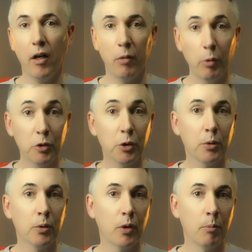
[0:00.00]
I will
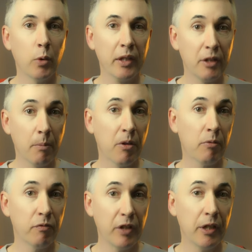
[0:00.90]
do a more in-depth
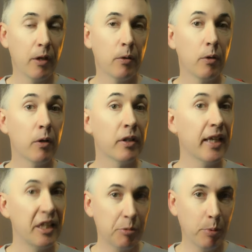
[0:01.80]
video on
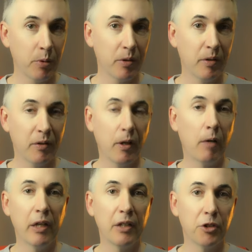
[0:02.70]
each book that I
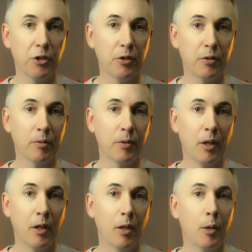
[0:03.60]
read in June,
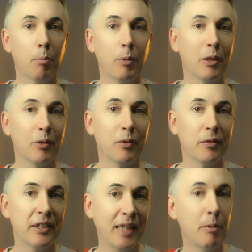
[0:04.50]
but
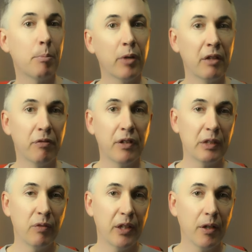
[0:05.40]
let's keep it brief for
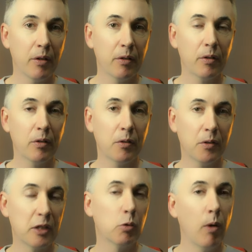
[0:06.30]
this video,
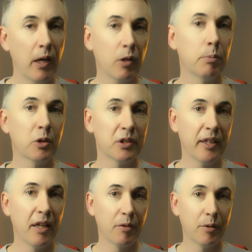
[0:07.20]
because there's quite a lot of books to
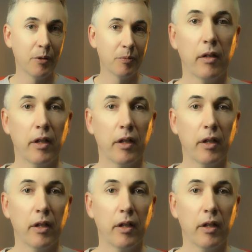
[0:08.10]
get through.